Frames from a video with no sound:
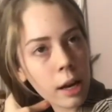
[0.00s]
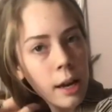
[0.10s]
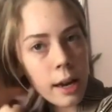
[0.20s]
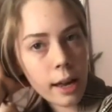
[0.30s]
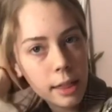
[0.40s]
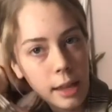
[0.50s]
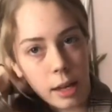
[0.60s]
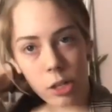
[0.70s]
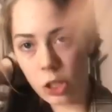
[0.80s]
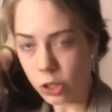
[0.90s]
And then I
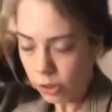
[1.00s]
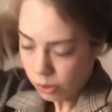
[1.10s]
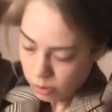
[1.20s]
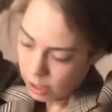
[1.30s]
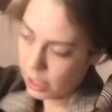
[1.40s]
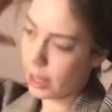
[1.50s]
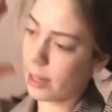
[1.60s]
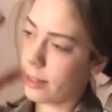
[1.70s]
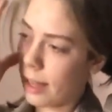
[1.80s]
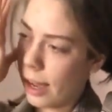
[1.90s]
just do the
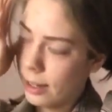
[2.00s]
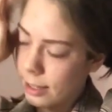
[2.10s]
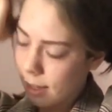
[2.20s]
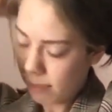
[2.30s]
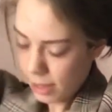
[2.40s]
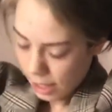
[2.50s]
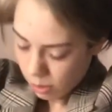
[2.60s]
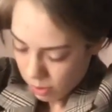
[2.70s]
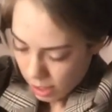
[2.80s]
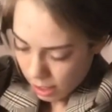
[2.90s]
exact same thing with
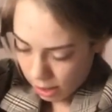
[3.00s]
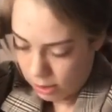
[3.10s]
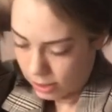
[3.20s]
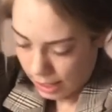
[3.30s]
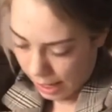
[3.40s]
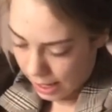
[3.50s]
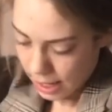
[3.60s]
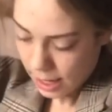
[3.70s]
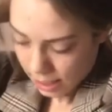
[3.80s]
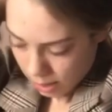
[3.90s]
the other side.
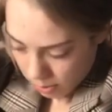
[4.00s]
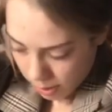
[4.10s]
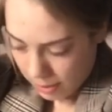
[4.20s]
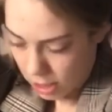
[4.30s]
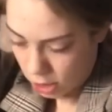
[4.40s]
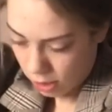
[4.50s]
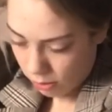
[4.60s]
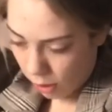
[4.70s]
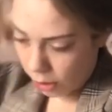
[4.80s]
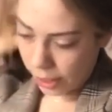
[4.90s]
You wanna make sure you have
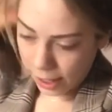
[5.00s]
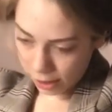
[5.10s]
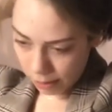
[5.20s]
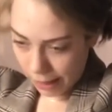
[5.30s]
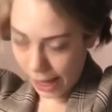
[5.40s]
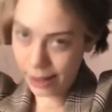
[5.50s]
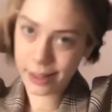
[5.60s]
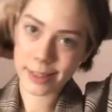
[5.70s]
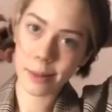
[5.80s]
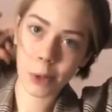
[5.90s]
all the hair in the back because
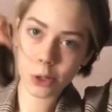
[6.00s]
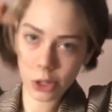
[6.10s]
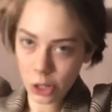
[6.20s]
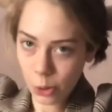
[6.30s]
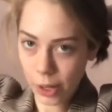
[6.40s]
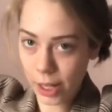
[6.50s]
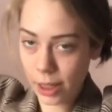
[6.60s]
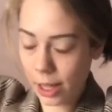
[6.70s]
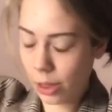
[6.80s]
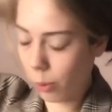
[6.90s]
the most annoying thing
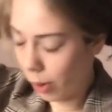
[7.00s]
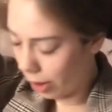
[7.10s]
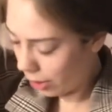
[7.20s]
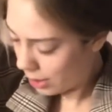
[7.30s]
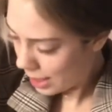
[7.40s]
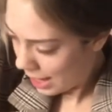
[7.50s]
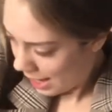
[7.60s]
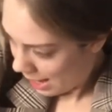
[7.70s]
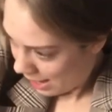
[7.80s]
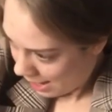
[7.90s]
in the world
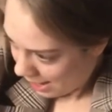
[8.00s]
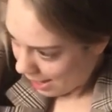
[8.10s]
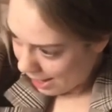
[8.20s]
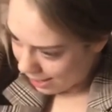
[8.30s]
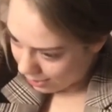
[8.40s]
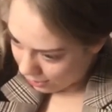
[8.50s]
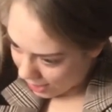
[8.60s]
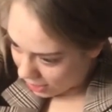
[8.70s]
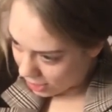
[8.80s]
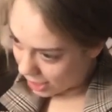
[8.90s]
is
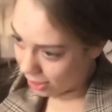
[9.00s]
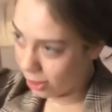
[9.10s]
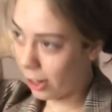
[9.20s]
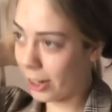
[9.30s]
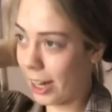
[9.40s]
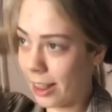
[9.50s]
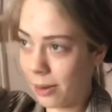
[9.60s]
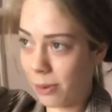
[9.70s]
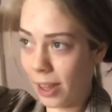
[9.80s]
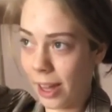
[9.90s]
finishing a look and then
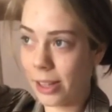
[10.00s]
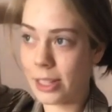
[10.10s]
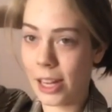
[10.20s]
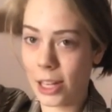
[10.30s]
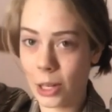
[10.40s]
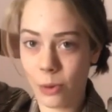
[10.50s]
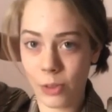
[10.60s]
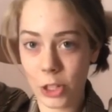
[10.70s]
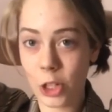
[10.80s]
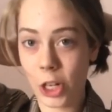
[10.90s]
realizing you have a
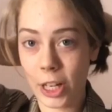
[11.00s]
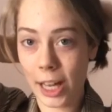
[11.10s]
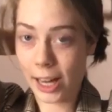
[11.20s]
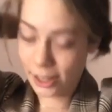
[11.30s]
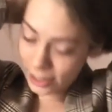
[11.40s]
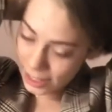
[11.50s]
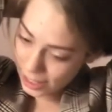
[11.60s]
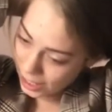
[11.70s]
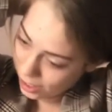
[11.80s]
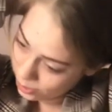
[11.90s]
chunk of hair sticking
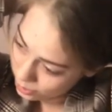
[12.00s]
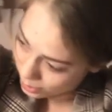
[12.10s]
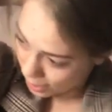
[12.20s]
out. So